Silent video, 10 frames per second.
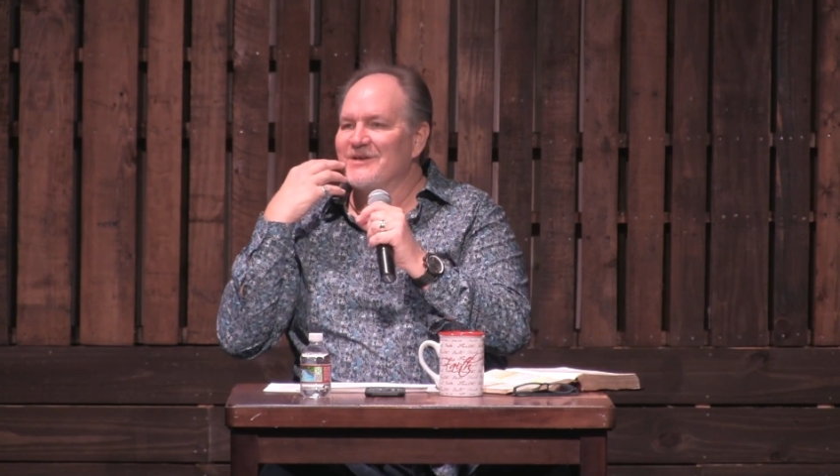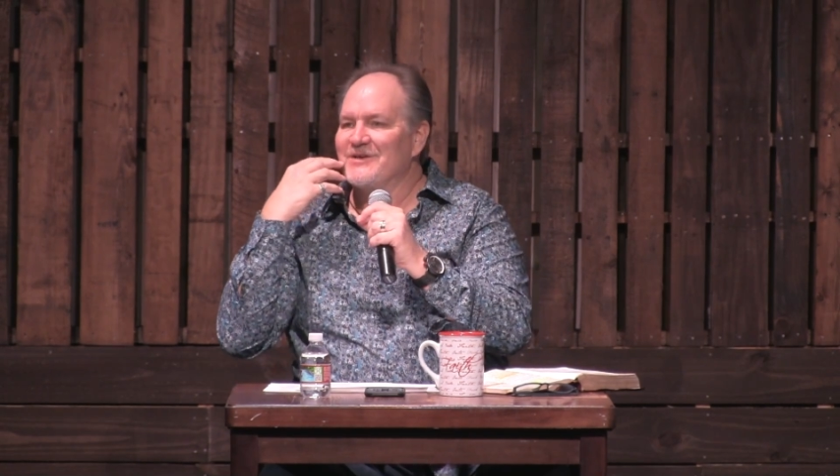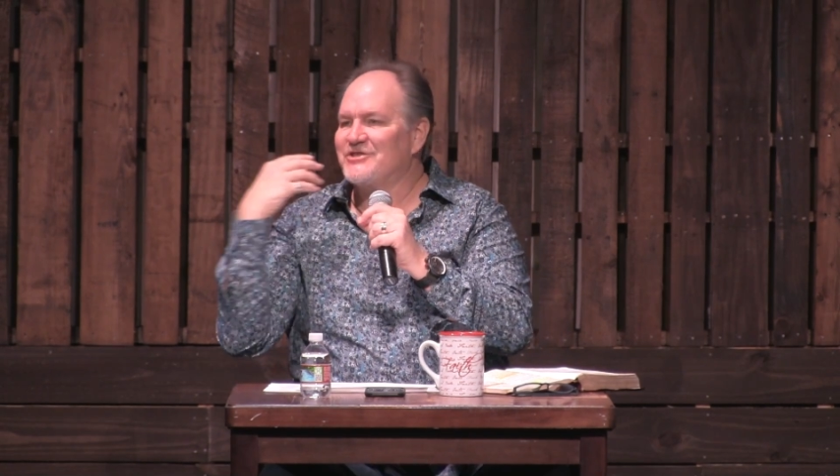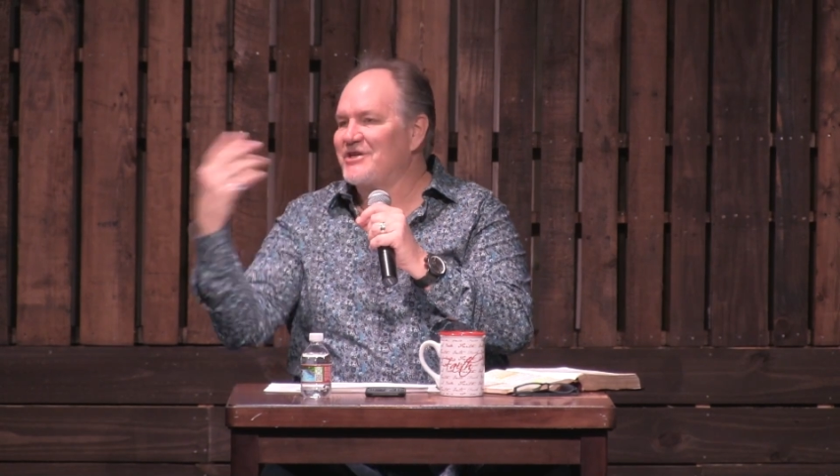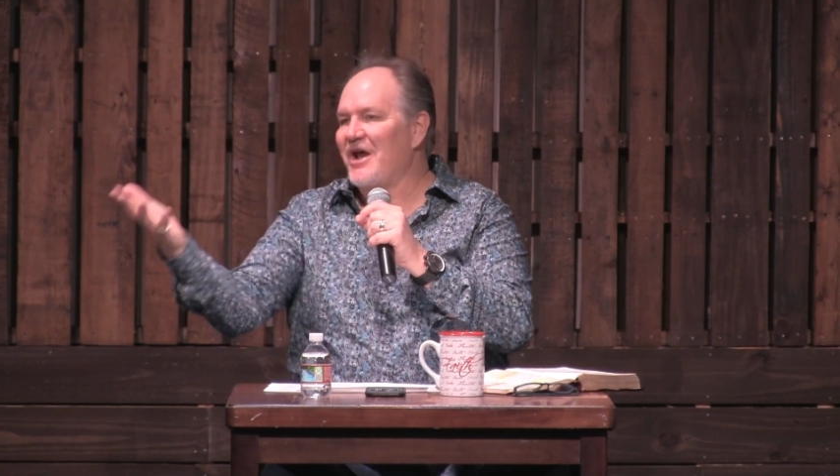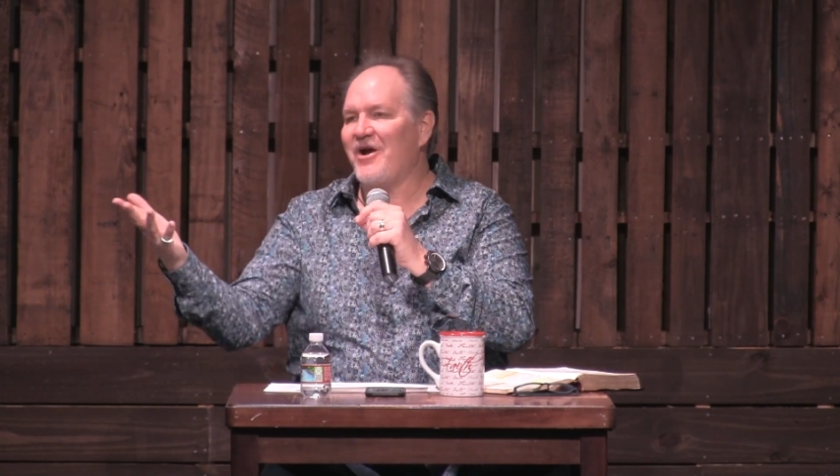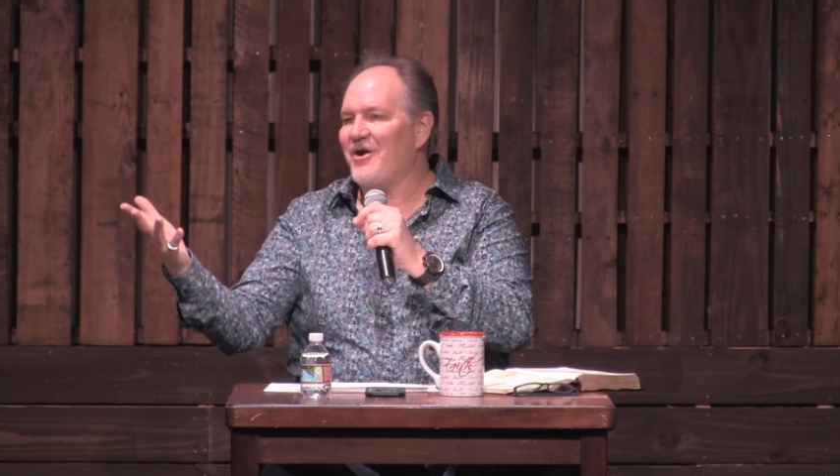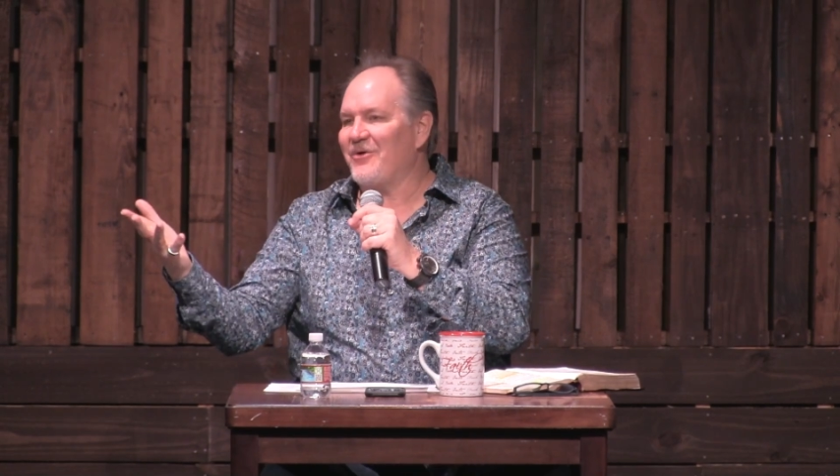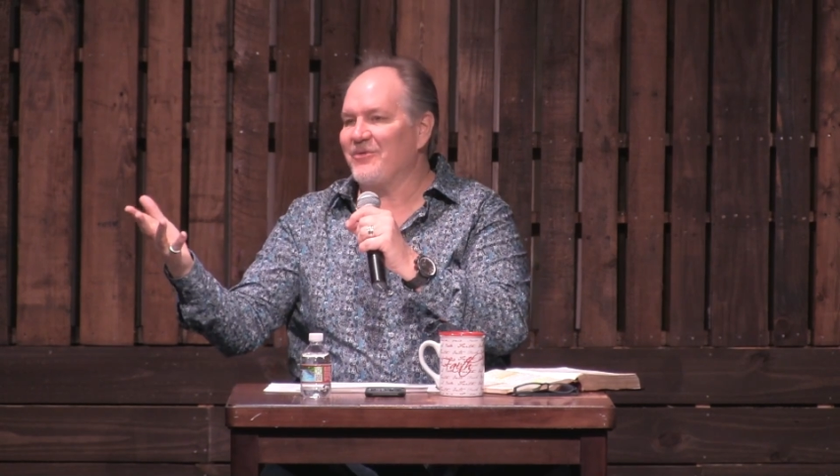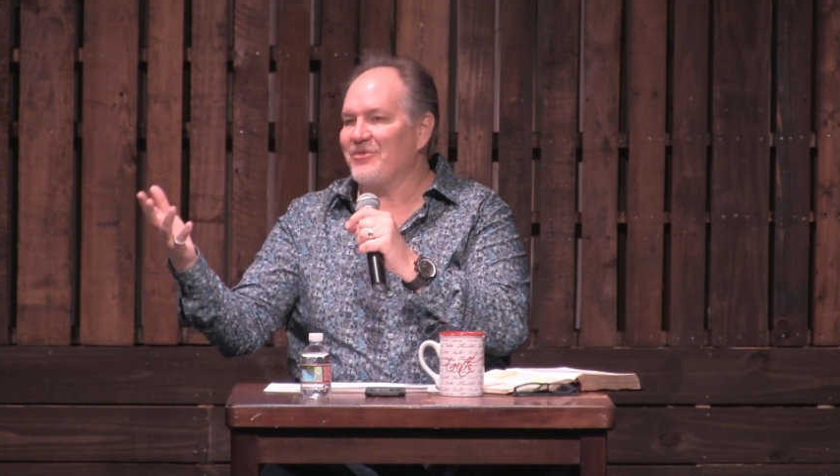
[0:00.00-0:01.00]

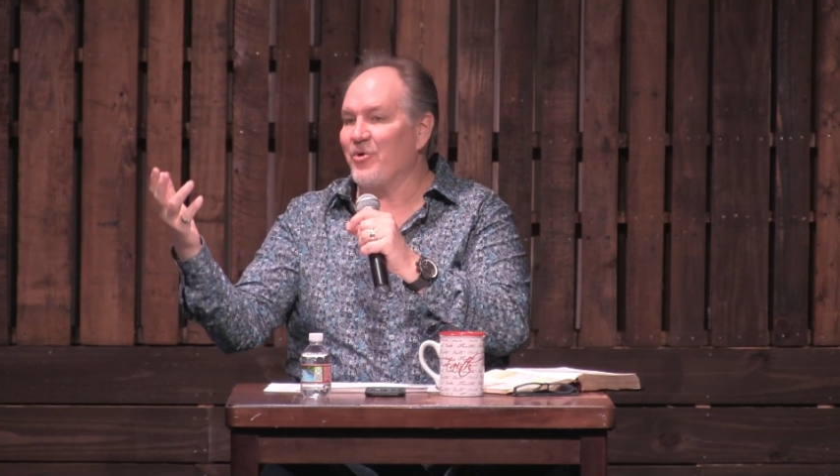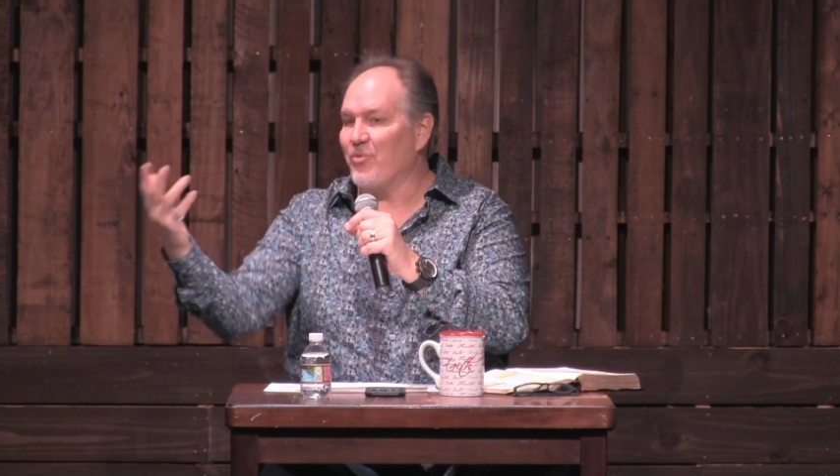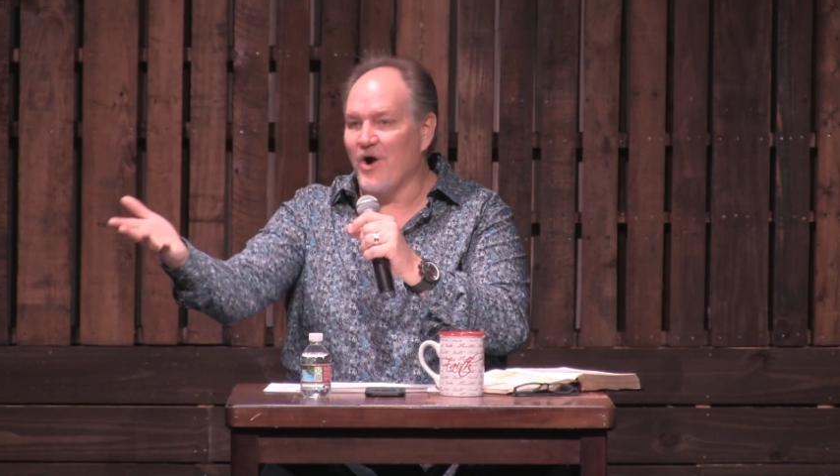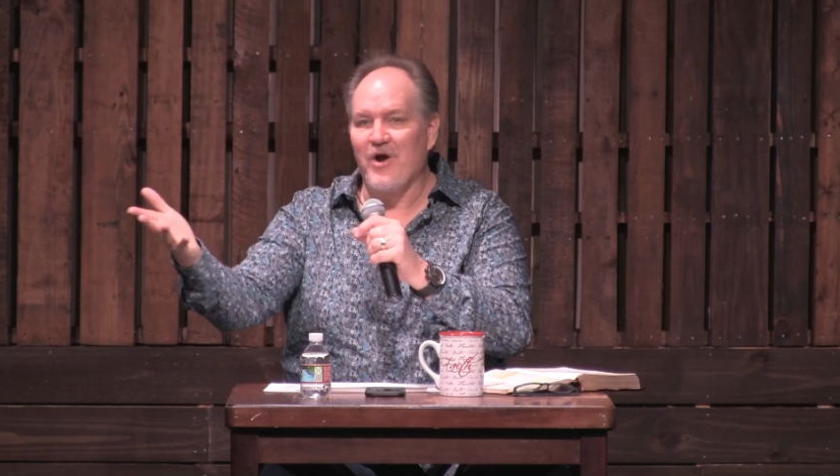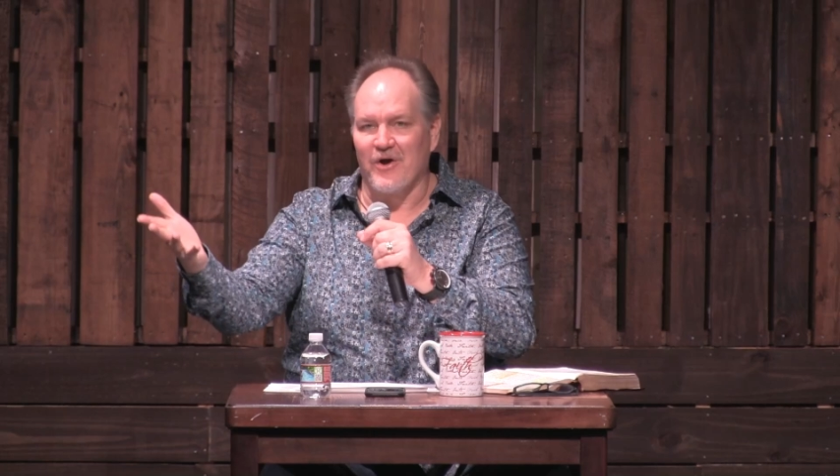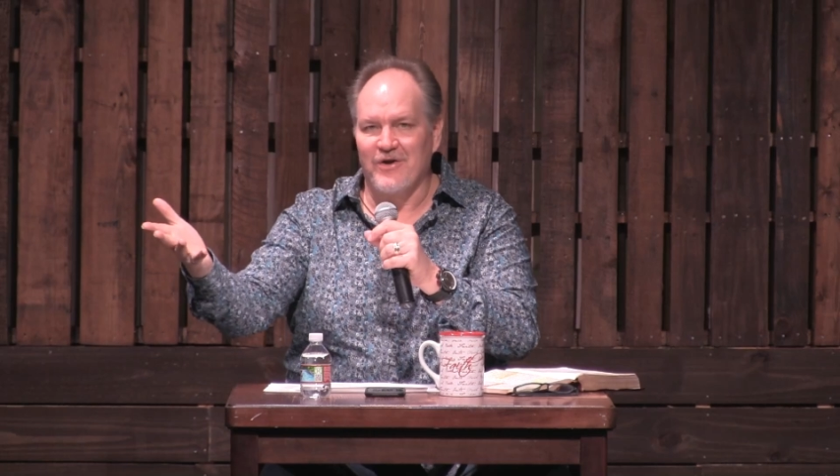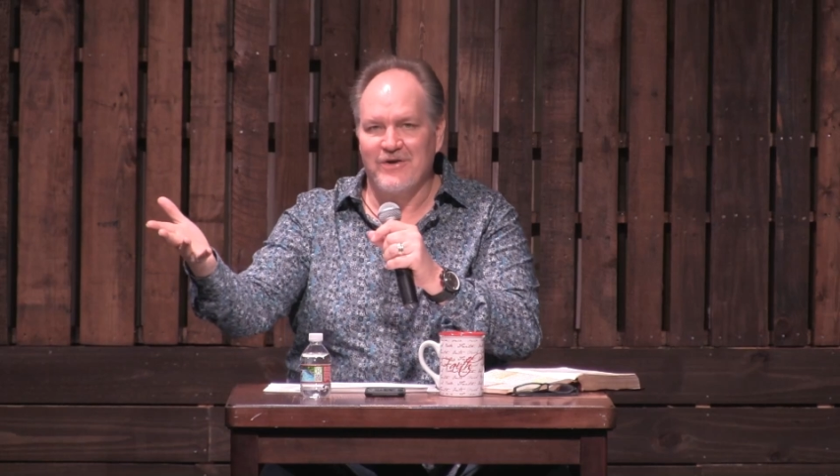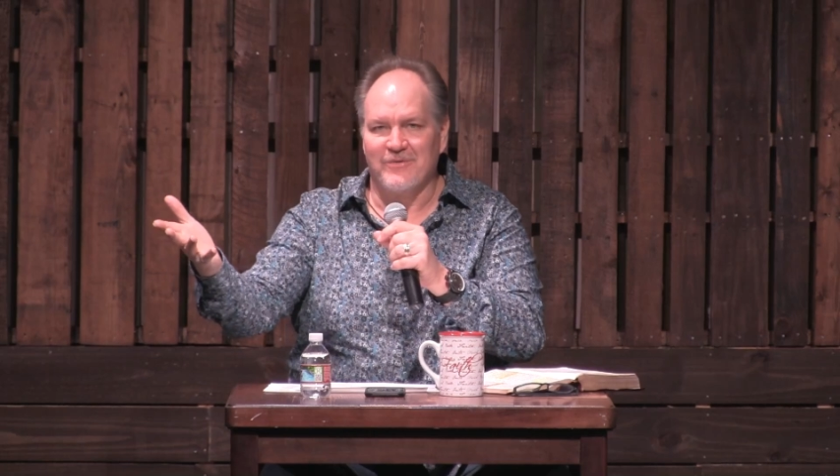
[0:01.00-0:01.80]
share the word.